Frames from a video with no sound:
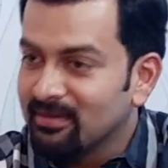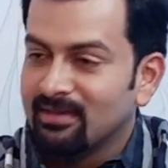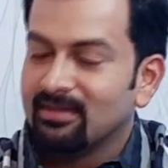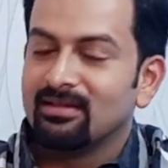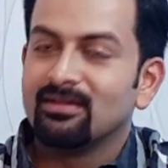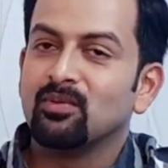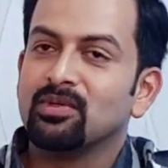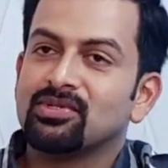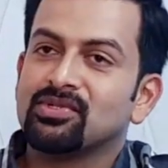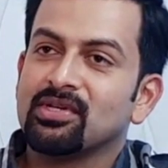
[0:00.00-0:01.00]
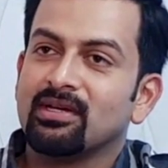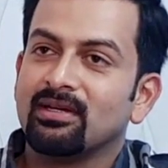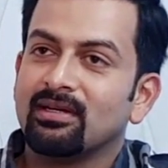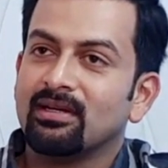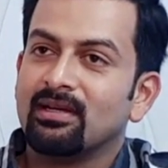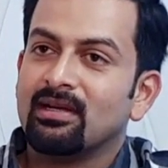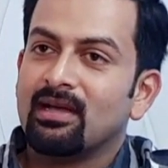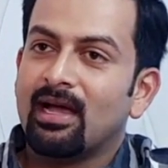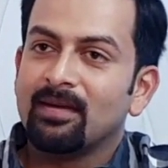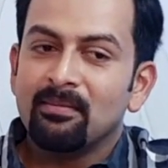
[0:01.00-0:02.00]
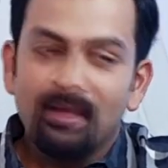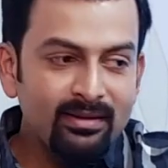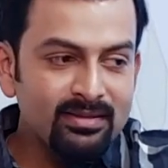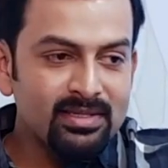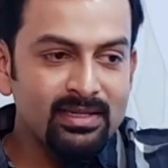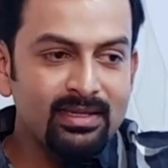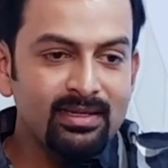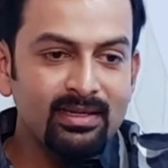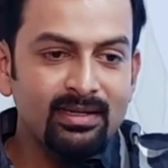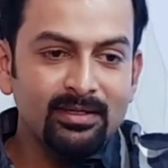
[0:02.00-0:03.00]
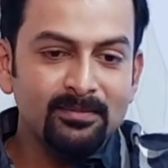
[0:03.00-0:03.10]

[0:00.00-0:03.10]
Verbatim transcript: Right. Which uh, I made this really uh,